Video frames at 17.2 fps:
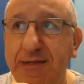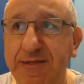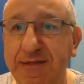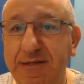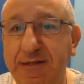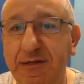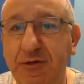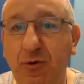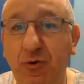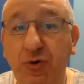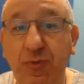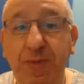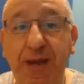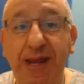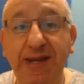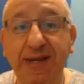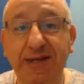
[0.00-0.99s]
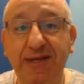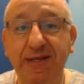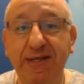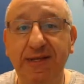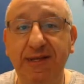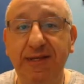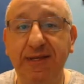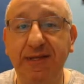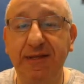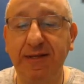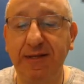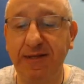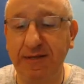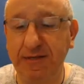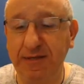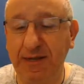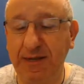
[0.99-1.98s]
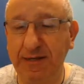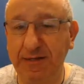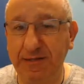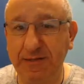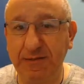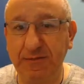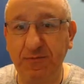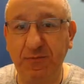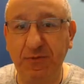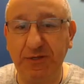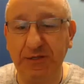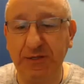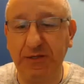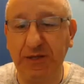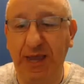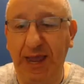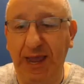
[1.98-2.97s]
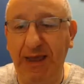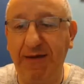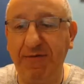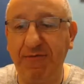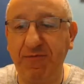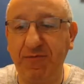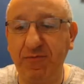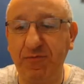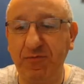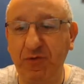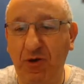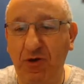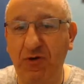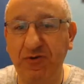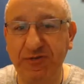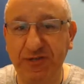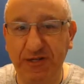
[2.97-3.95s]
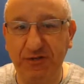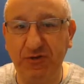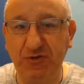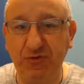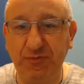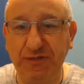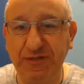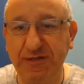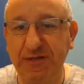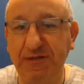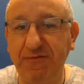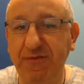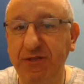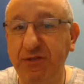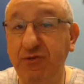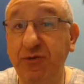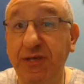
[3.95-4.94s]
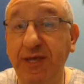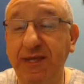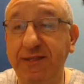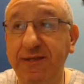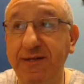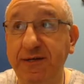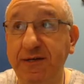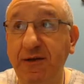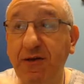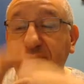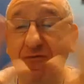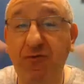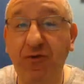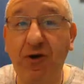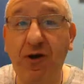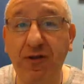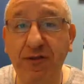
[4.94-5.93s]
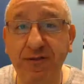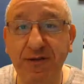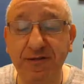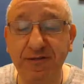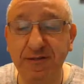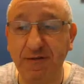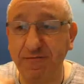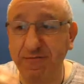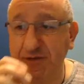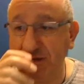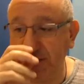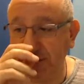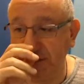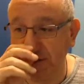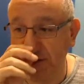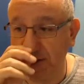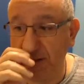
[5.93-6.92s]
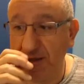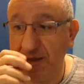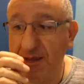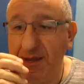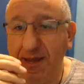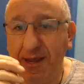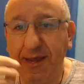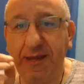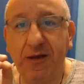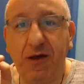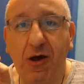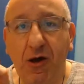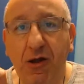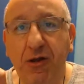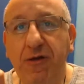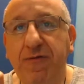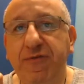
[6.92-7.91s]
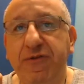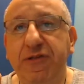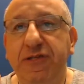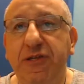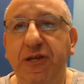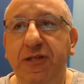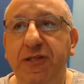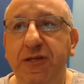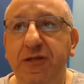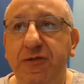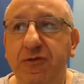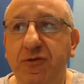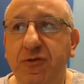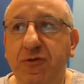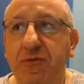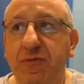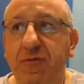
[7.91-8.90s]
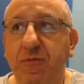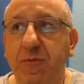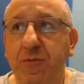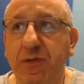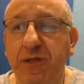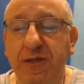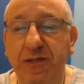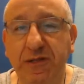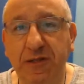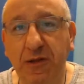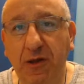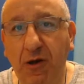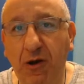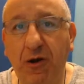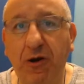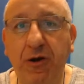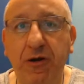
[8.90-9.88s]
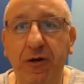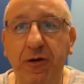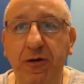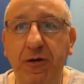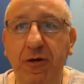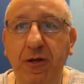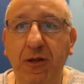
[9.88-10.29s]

as a automatically, uh, and we have dogs and humans living together for hundreds of years, and all of a sudden, in our